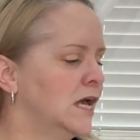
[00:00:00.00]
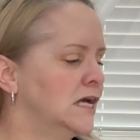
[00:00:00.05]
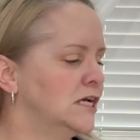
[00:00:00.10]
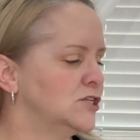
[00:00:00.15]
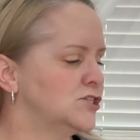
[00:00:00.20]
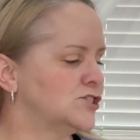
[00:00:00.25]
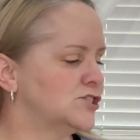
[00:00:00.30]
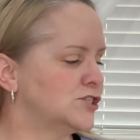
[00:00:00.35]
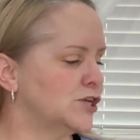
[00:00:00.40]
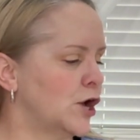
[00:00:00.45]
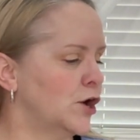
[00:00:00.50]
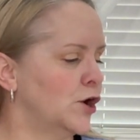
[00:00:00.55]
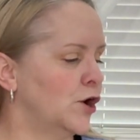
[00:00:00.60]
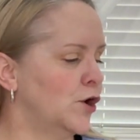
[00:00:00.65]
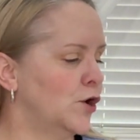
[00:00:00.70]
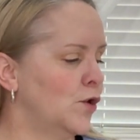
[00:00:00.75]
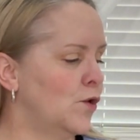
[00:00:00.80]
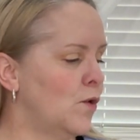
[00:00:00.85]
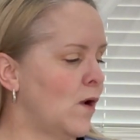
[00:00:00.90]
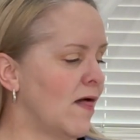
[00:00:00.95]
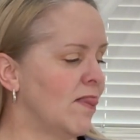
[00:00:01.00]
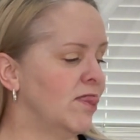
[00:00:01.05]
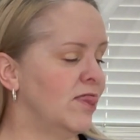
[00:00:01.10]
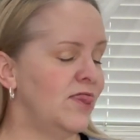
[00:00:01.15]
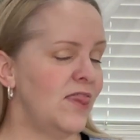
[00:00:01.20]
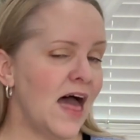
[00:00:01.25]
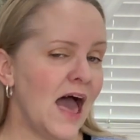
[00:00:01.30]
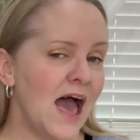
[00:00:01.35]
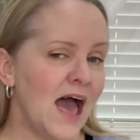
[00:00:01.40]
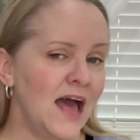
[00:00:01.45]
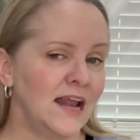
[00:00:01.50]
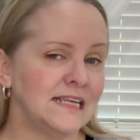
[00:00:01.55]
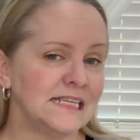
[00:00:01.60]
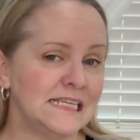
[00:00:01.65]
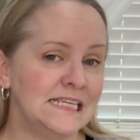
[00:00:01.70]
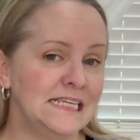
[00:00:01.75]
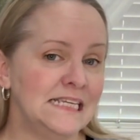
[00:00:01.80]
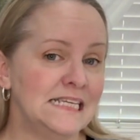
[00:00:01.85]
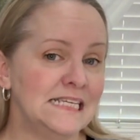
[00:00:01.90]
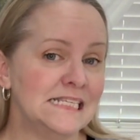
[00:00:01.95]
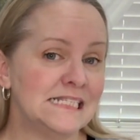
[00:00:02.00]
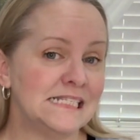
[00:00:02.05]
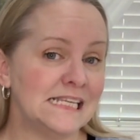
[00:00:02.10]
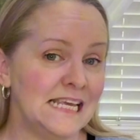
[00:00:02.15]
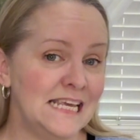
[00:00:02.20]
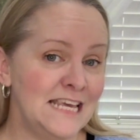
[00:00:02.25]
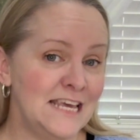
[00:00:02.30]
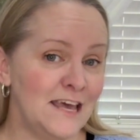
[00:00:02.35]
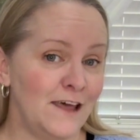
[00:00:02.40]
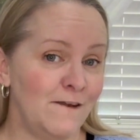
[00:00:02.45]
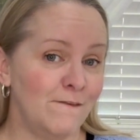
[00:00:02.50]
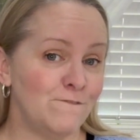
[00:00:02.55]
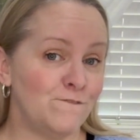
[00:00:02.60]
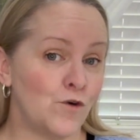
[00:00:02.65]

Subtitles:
So that is it